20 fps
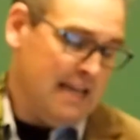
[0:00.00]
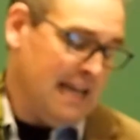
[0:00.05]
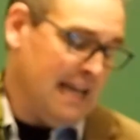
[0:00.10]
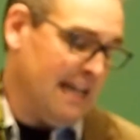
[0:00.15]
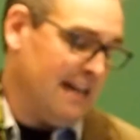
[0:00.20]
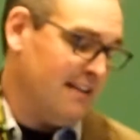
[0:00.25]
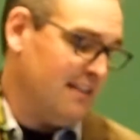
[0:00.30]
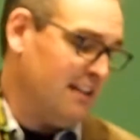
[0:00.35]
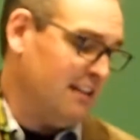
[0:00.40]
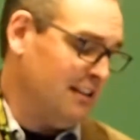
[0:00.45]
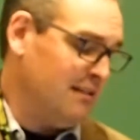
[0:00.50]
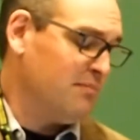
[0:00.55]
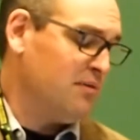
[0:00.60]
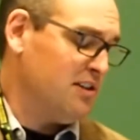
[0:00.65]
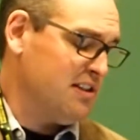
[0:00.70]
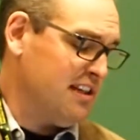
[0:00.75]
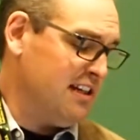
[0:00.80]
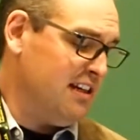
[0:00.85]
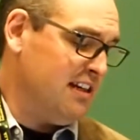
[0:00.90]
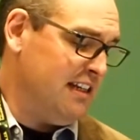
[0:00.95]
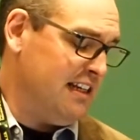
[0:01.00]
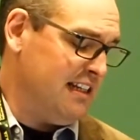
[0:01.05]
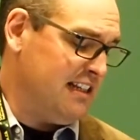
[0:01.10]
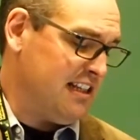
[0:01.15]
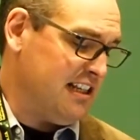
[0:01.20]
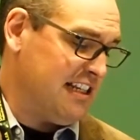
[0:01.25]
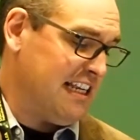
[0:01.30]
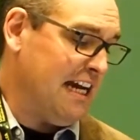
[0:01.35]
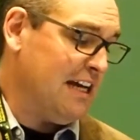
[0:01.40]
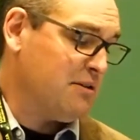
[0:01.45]
and the Liberals in
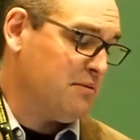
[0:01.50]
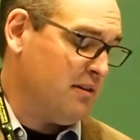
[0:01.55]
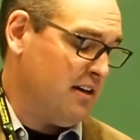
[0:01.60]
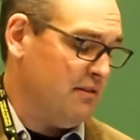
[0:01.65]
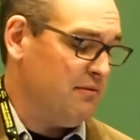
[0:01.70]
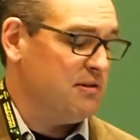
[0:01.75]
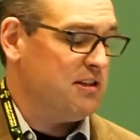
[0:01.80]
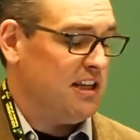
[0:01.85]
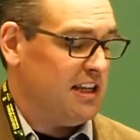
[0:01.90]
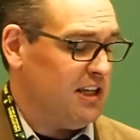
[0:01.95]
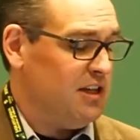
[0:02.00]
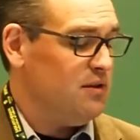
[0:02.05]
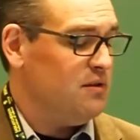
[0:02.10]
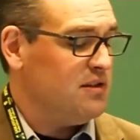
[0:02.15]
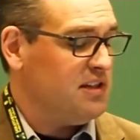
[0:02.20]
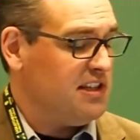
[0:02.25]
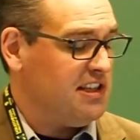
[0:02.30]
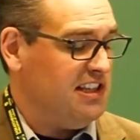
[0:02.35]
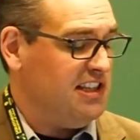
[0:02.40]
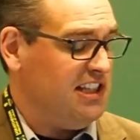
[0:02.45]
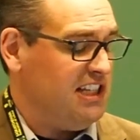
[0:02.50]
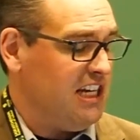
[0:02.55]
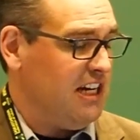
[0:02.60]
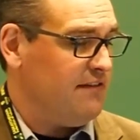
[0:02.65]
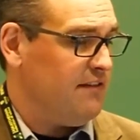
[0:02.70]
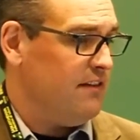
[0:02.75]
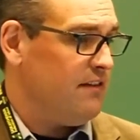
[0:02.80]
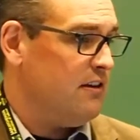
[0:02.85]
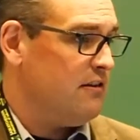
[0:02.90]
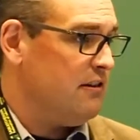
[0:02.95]
Saskatchewan always accused the
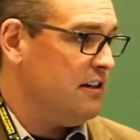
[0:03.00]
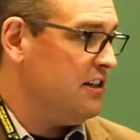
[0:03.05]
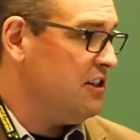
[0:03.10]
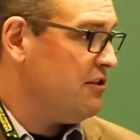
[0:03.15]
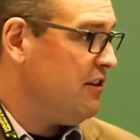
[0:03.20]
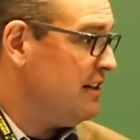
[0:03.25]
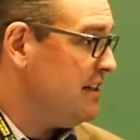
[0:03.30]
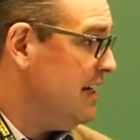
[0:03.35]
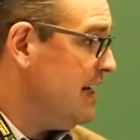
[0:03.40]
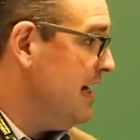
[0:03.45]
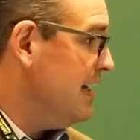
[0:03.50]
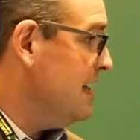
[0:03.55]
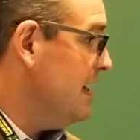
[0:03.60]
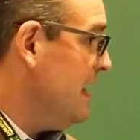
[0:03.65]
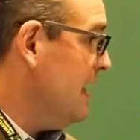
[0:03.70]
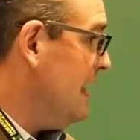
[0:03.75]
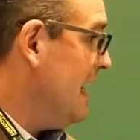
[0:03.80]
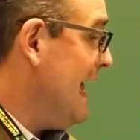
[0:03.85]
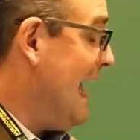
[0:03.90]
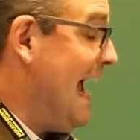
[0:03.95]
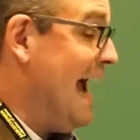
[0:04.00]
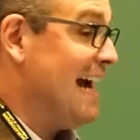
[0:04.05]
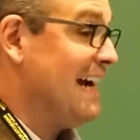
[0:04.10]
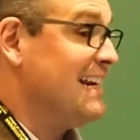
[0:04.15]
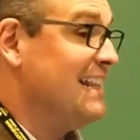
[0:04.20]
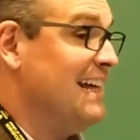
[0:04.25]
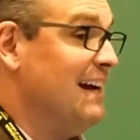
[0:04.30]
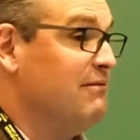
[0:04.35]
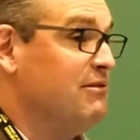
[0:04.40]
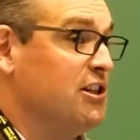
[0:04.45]
CCF of constructing an
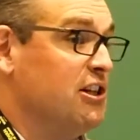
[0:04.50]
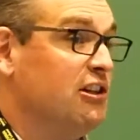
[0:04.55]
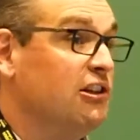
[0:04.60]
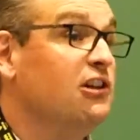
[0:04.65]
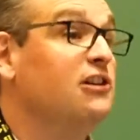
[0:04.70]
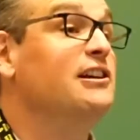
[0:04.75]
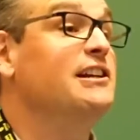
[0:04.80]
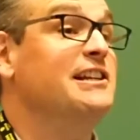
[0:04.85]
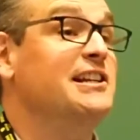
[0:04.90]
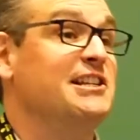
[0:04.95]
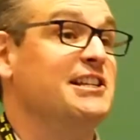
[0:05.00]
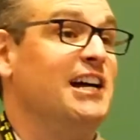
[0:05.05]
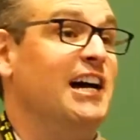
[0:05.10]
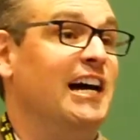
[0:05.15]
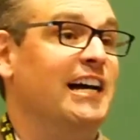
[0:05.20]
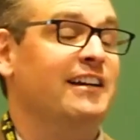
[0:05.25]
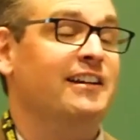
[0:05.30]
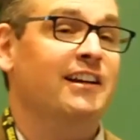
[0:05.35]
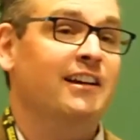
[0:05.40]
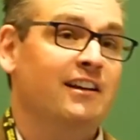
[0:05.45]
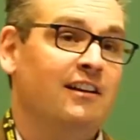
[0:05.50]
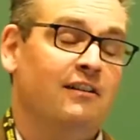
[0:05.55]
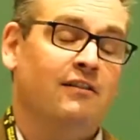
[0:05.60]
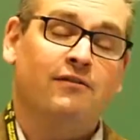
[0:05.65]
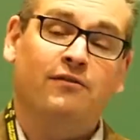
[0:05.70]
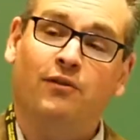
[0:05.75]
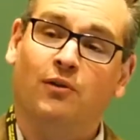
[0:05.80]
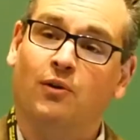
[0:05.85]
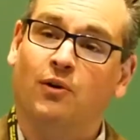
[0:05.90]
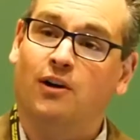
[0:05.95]
act that was clearly designed
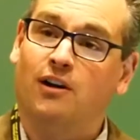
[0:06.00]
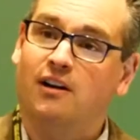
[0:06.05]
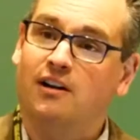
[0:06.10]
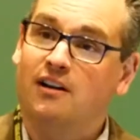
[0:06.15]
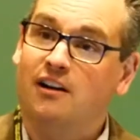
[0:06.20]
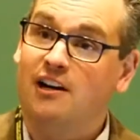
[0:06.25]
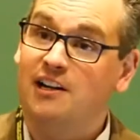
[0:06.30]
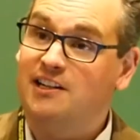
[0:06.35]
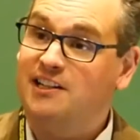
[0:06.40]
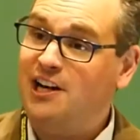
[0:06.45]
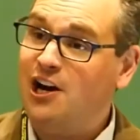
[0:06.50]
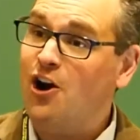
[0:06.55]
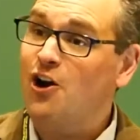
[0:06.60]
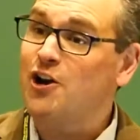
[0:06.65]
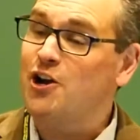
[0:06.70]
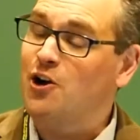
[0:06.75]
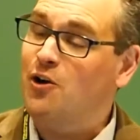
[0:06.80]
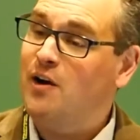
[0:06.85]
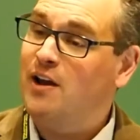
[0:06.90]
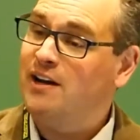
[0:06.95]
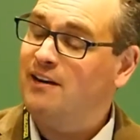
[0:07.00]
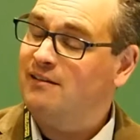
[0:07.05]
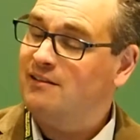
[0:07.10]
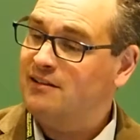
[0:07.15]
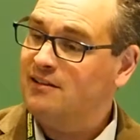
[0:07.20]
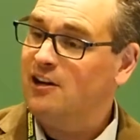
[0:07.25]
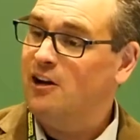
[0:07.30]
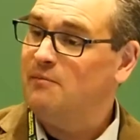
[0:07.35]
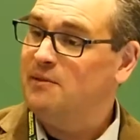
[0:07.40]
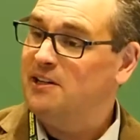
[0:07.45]
for Ontario, and
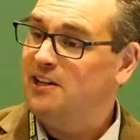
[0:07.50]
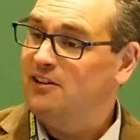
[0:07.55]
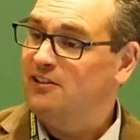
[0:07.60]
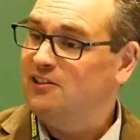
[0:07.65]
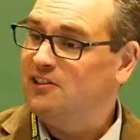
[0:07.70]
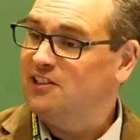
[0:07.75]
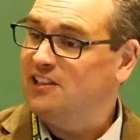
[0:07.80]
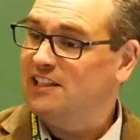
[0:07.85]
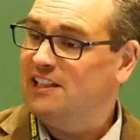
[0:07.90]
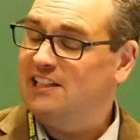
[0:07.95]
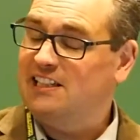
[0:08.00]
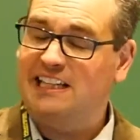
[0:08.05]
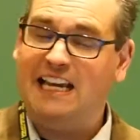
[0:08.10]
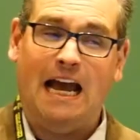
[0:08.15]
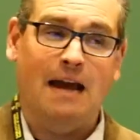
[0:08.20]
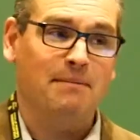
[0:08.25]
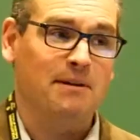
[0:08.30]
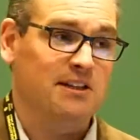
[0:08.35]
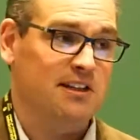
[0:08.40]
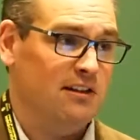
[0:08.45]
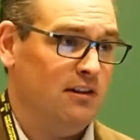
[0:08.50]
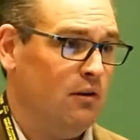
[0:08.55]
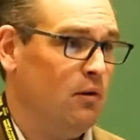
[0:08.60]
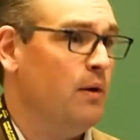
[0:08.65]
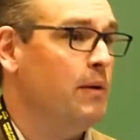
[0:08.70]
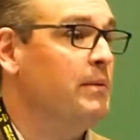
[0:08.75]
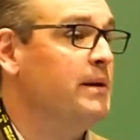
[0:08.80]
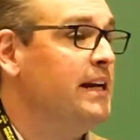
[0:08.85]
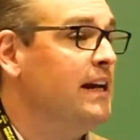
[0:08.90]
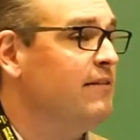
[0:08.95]
Tommy Douglas and his cabinet said, no,
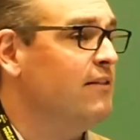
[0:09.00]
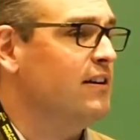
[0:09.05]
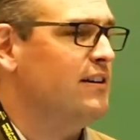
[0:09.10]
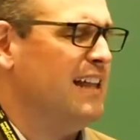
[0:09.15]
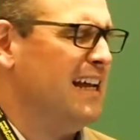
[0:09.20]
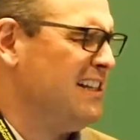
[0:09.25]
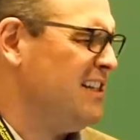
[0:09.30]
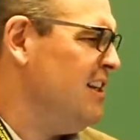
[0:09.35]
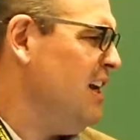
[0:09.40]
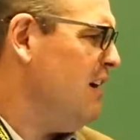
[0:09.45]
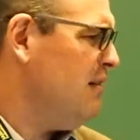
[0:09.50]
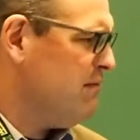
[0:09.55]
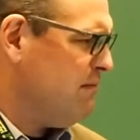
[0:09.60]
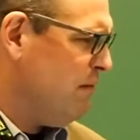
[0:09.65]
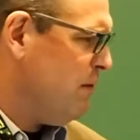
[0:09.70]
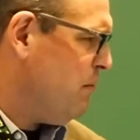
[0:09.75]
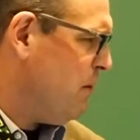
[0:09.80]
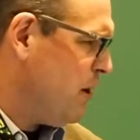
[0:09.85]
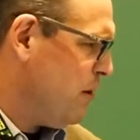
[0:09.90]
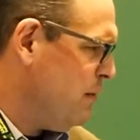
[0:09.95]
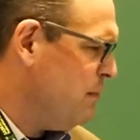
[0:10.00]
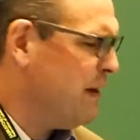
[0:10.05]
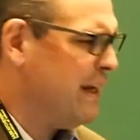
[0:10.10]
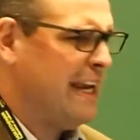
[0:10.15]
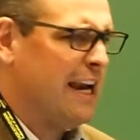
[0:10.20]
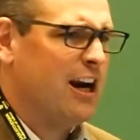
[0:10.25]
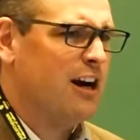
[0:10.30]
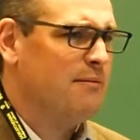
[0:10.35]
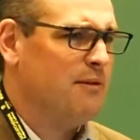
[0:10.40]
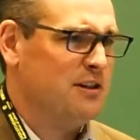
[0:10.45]
we would never, that's not what we
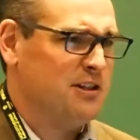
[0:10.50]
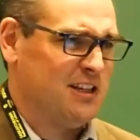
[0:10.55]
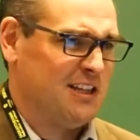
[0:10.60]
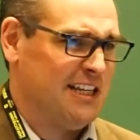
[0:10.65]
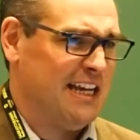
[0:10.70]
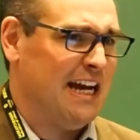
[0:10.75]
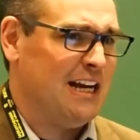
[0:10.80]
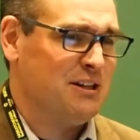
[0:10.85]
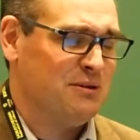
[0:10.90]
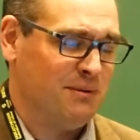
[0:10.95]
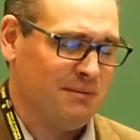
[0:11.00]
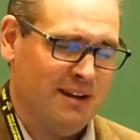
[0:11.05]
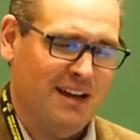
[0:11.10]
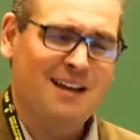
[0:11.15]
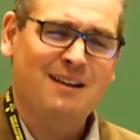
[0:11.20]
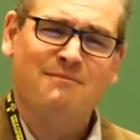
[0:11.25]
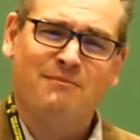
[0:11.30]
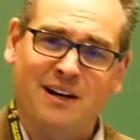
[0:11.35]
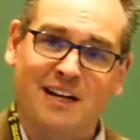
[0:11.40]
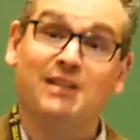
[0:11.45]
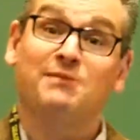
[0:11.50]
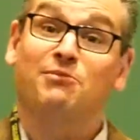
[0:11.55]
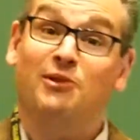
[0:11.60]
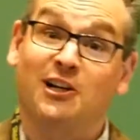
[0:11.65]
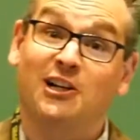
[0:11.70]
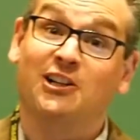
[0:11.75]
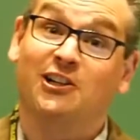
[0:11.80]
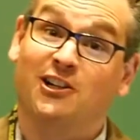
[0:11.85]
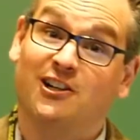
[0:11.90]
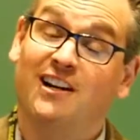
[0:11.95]
care about Saskatchewan, but it's
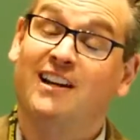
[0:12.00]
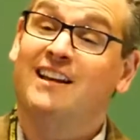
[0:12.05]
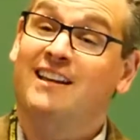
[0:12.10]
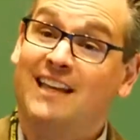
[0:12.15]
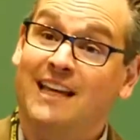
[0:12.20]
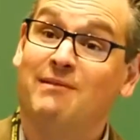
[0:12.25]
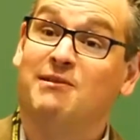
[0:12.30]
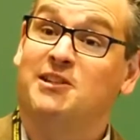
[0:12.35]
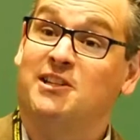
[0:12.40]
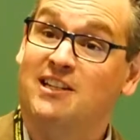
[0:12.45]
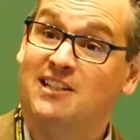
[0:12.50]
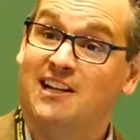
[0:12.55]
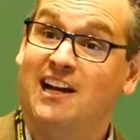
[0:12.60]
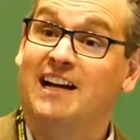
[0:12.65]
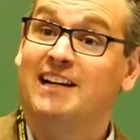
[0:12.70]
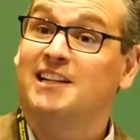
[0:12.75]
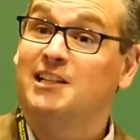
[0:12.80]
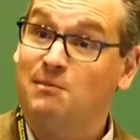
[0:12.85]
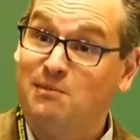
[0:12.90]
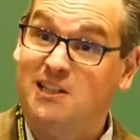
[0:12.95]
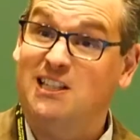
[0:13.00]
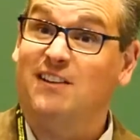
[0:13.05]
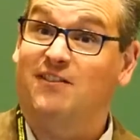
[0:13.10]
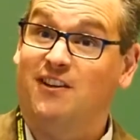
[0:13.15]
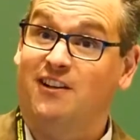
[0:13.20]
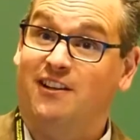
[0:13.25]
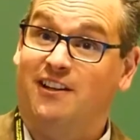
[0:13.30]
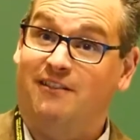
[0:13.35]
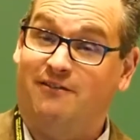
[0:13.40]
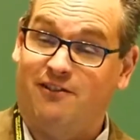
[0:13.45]
pretty clear. It was designed
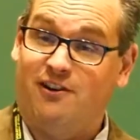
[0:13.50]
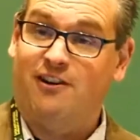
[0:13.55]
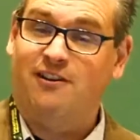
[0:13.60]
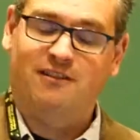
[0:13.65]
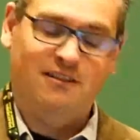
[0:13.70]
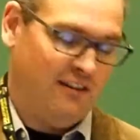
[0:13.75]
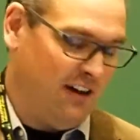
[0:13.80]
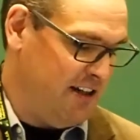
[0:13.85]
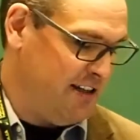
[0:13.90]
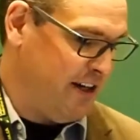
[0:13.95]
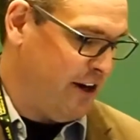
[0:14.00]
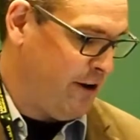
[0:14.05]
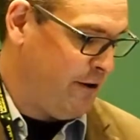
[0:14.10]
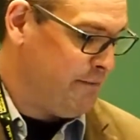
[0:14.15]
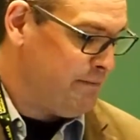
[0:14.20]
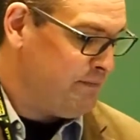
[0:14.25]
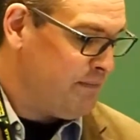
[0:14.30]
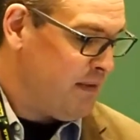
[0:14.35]
specifically for Ontario.